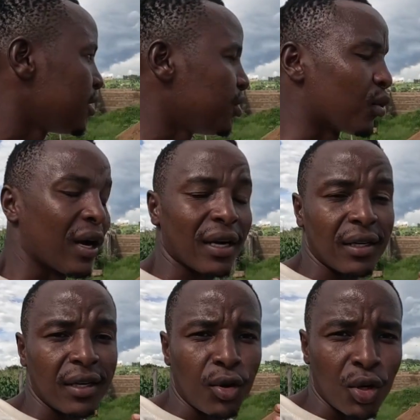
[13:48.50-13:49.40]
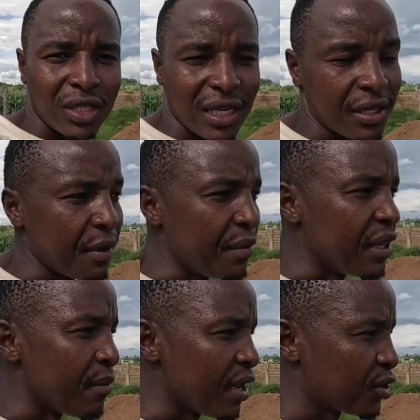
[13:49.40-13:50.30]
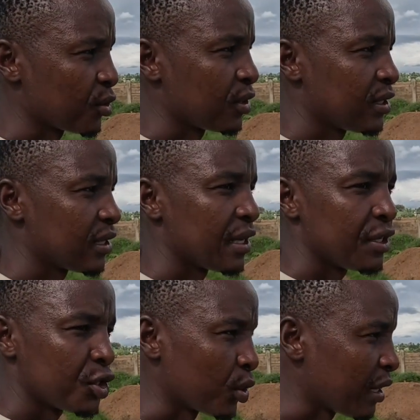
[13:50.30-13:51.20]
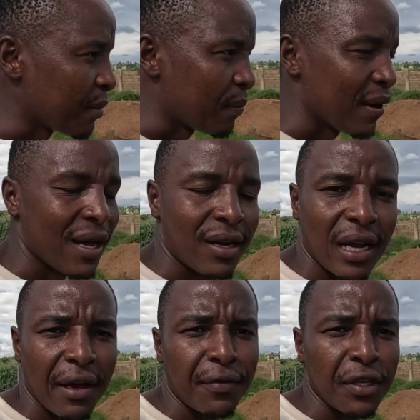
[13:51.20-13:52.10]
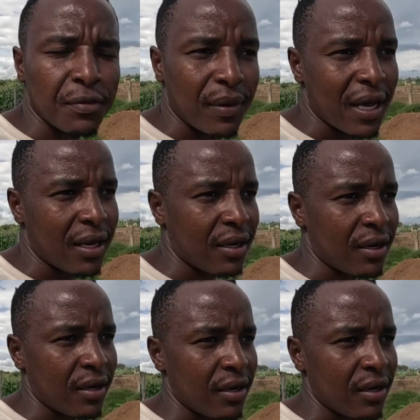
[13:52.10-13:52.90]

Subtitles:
you can contact maybe the masons and show them a plan. I have this plan.